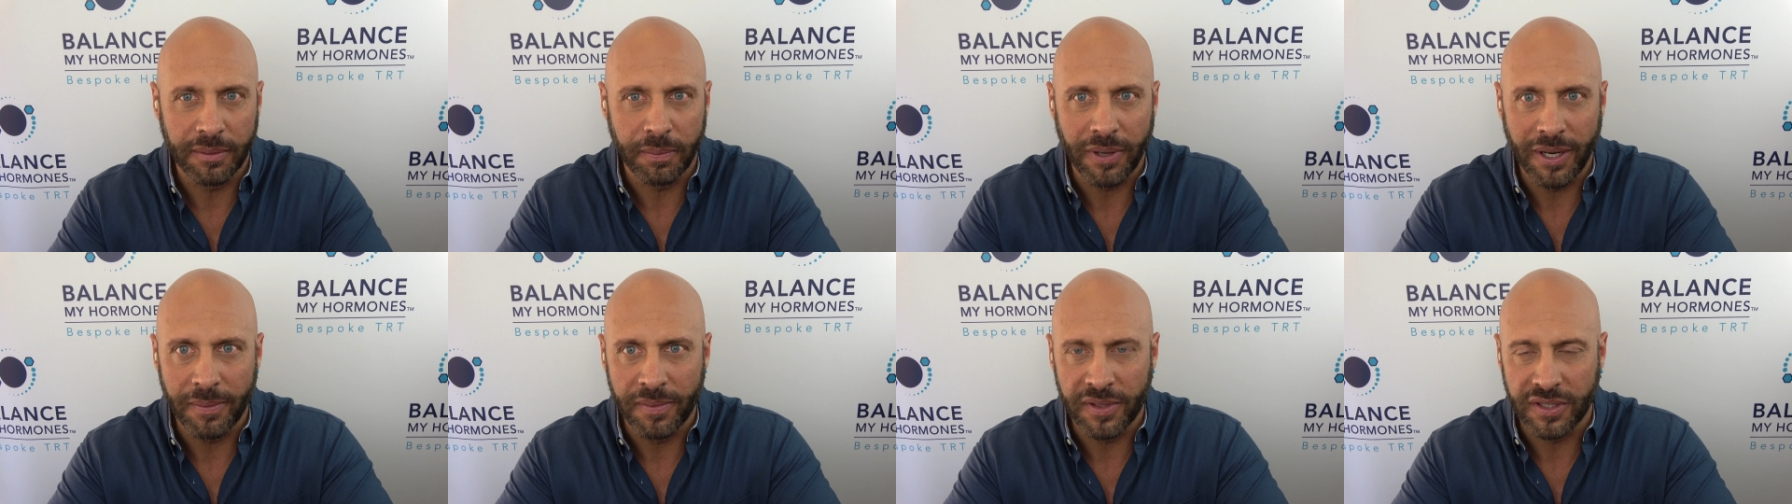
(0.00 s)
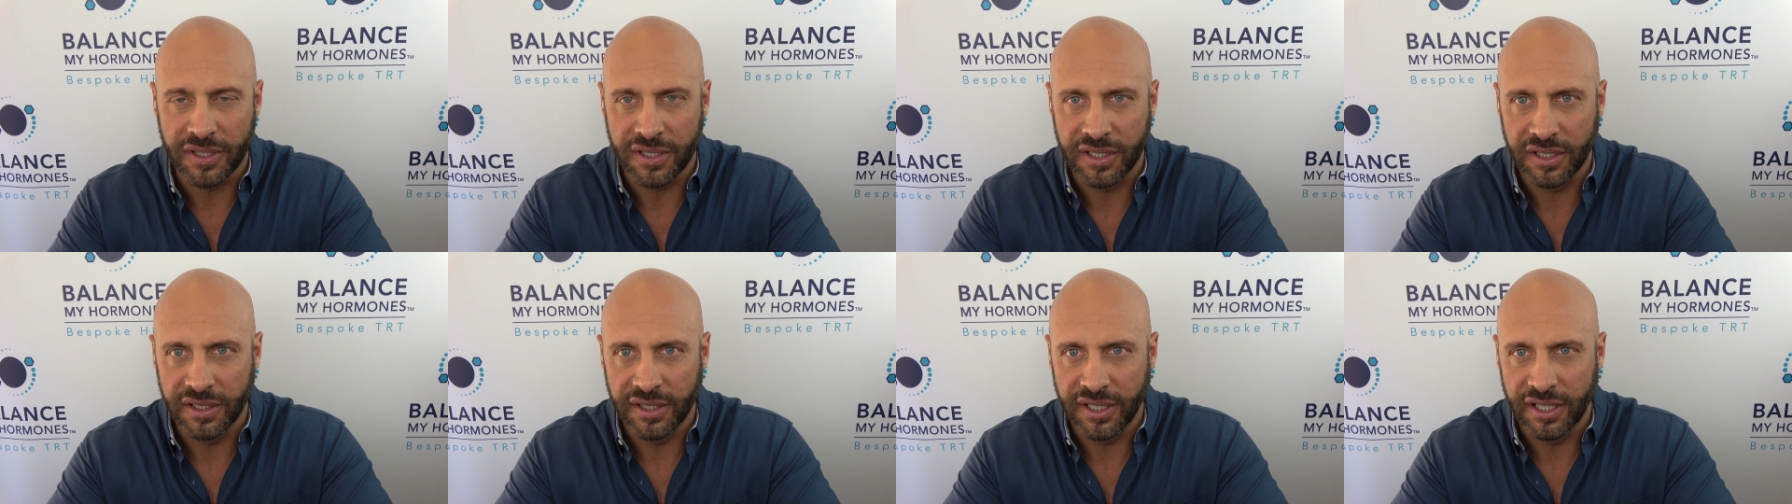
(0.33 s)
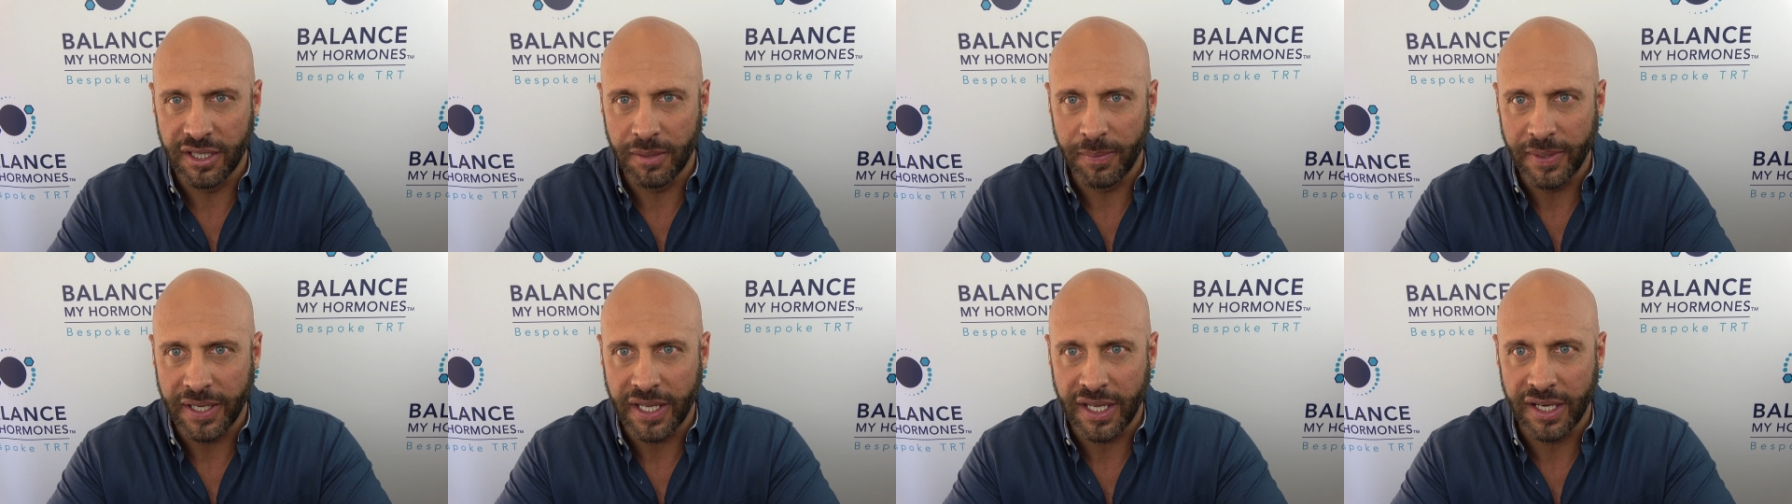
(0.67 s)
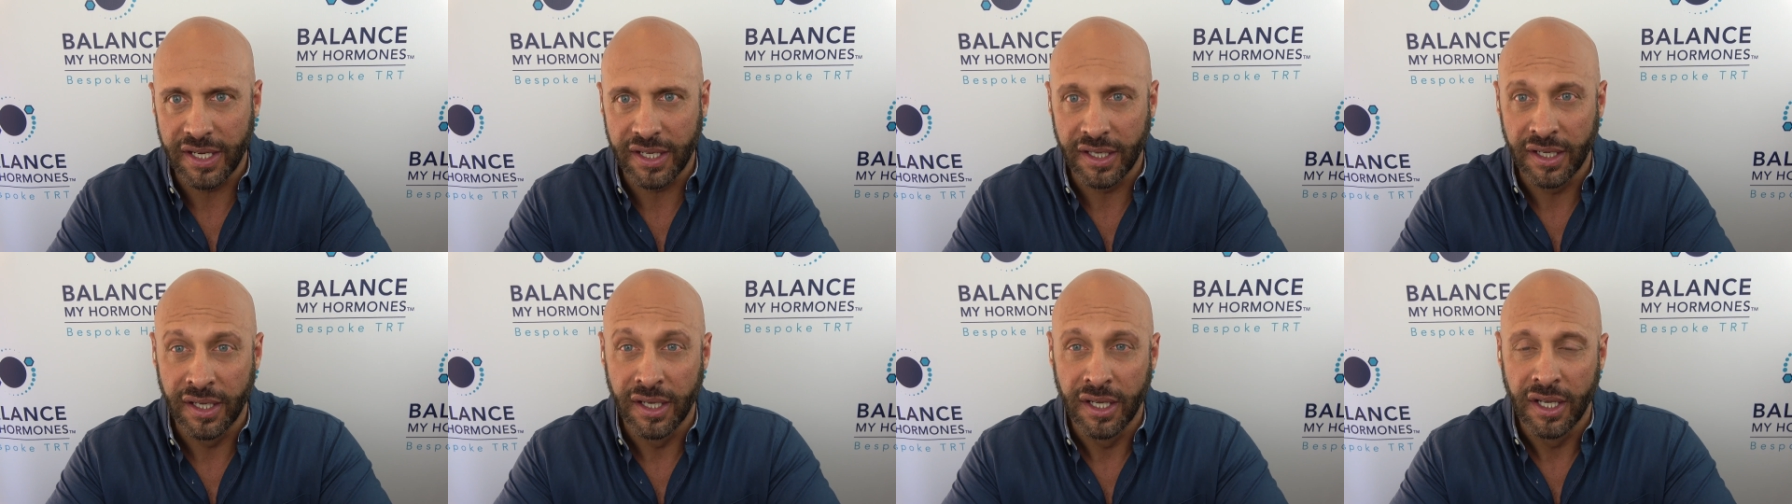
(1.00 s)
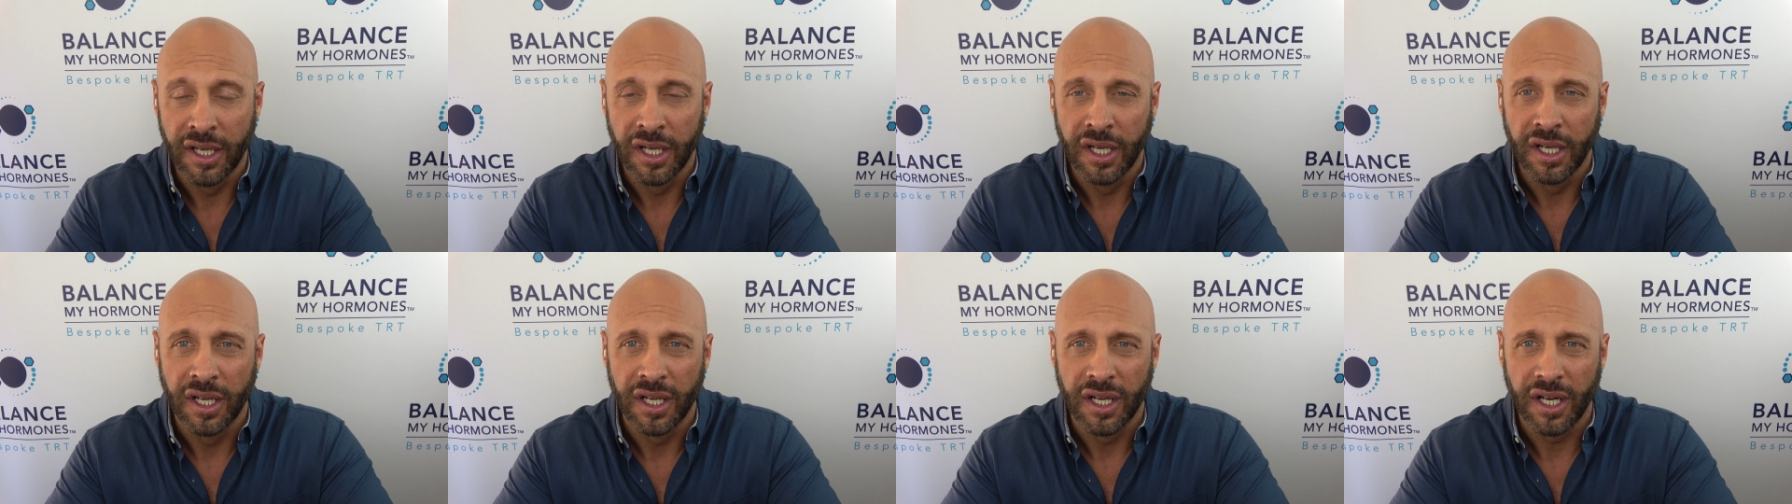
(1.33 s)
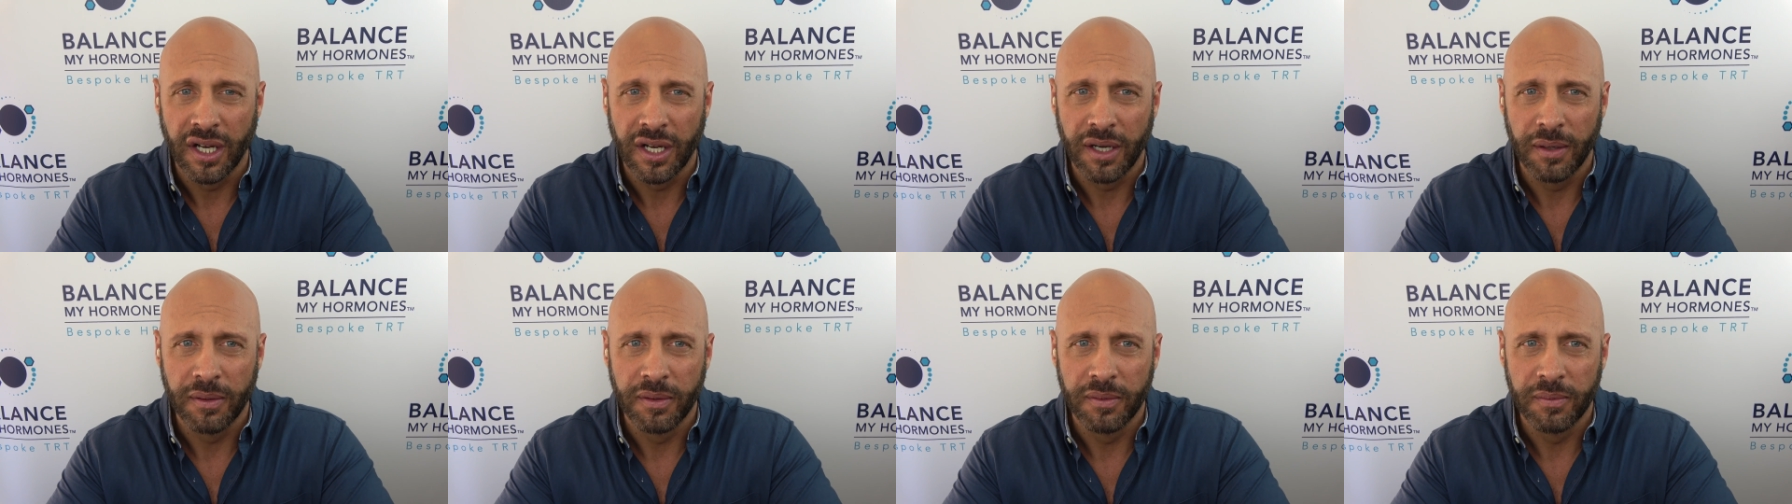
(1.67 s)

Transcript: prefaced in, in the beginning, uh,